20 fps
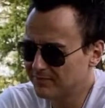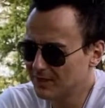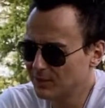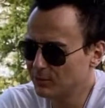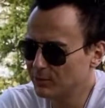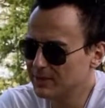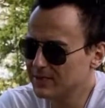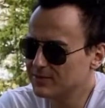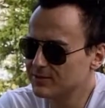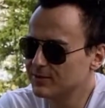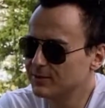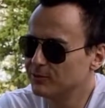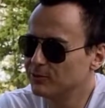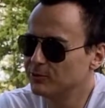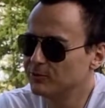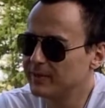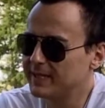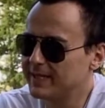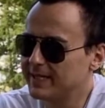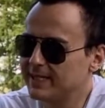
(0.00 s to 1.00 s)
went to the
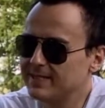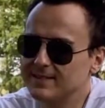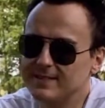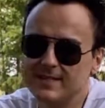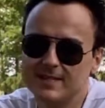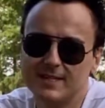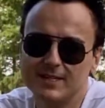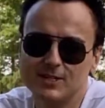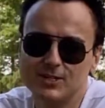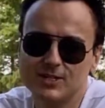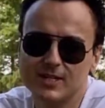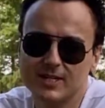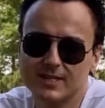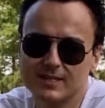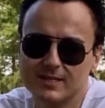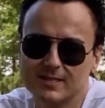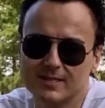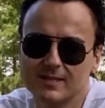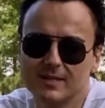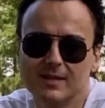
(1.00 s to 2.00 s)
moon.
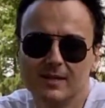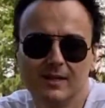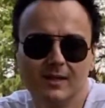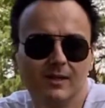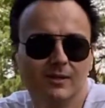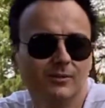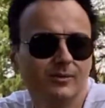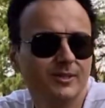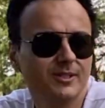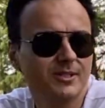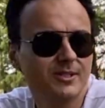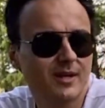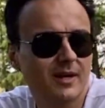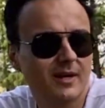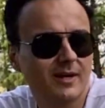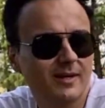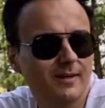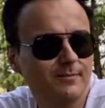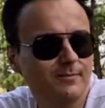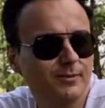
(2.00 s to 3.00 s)
ATHX, which
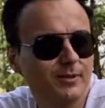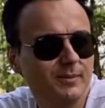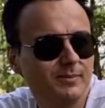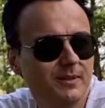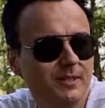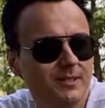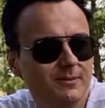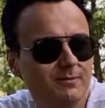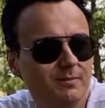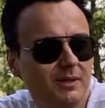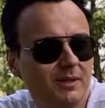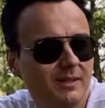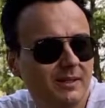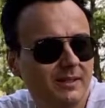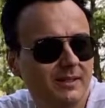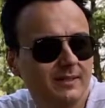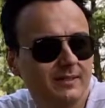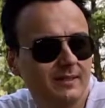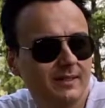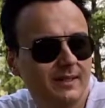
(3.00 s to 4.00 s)
I pretty much bought
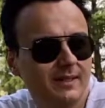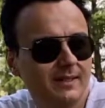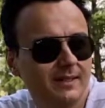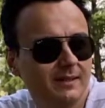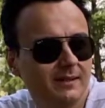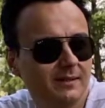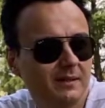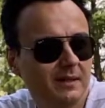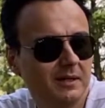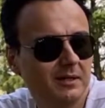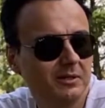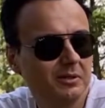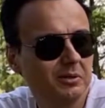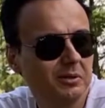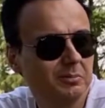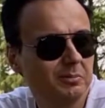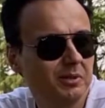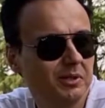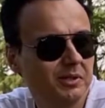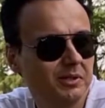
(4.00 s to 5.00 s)
it at like, I don't know, I
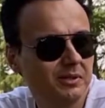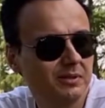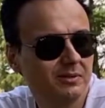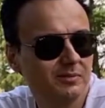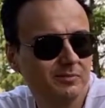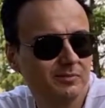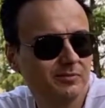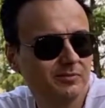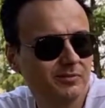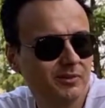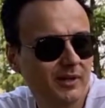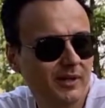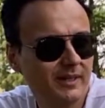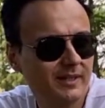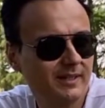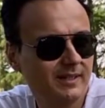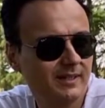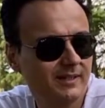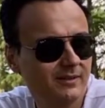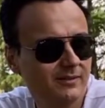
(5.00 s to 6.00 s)
bought it
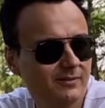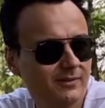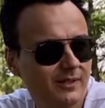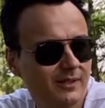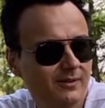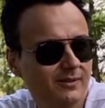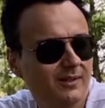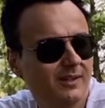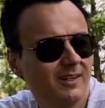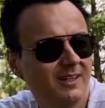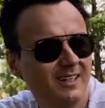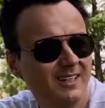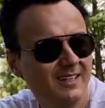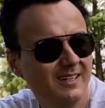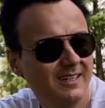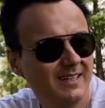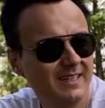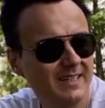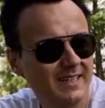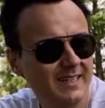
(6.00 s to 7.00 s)
Friday at around
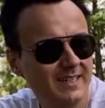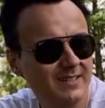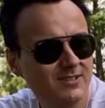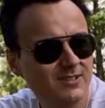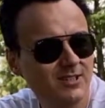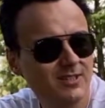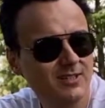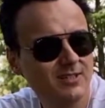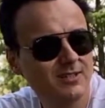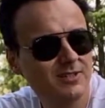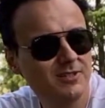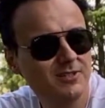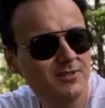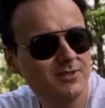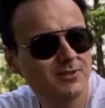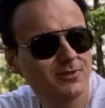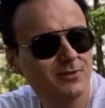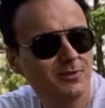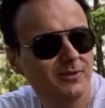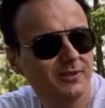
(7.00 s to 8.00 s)
860,
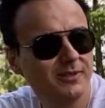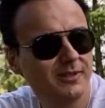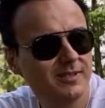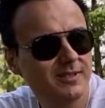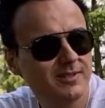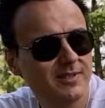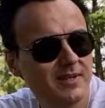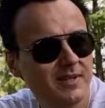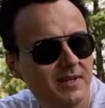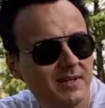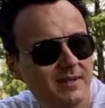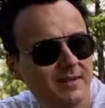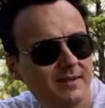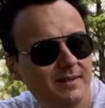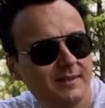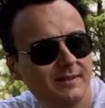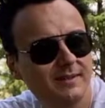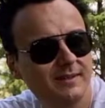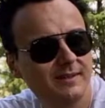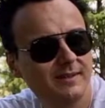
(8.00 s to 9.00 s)
sold it at 10,
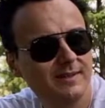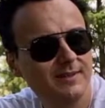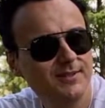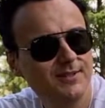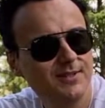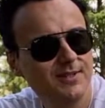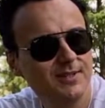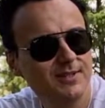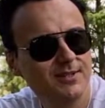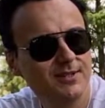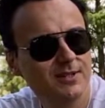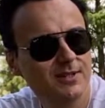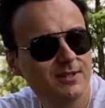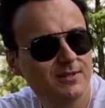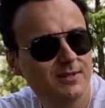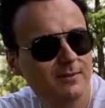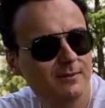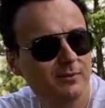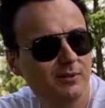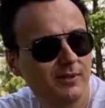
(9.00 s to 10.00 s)
and then ATHX,
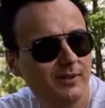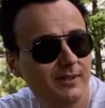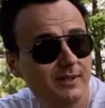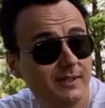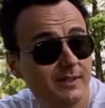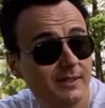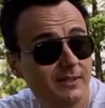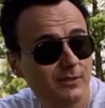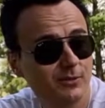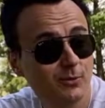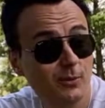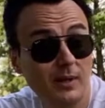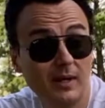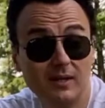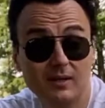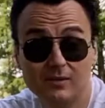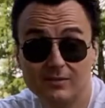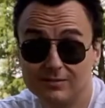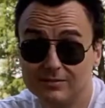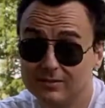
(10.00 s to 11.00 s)
I bought it again at
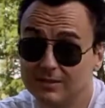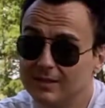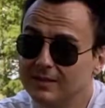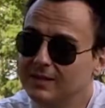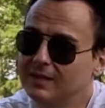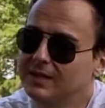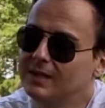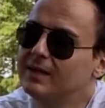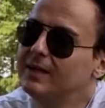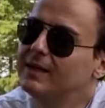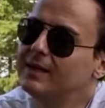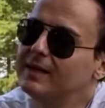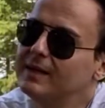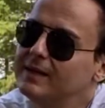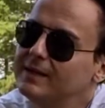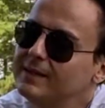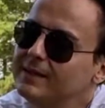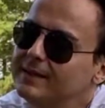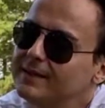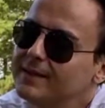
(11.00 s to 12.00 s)
12
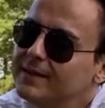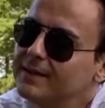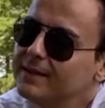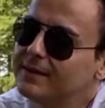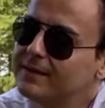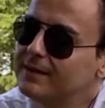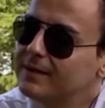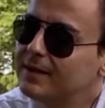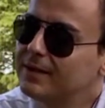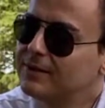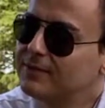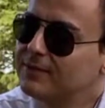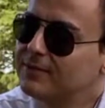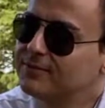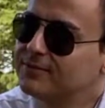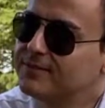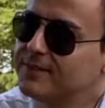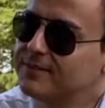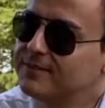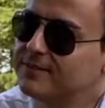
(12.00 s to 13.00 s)
and it hit I don't know
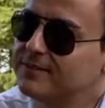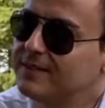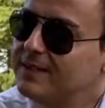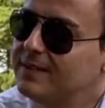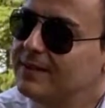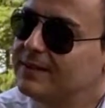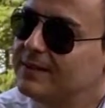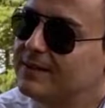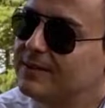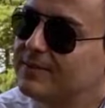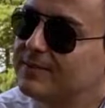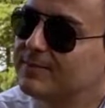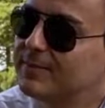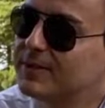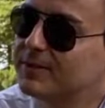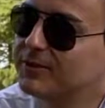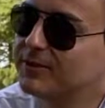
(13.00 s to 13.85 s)
15. That was my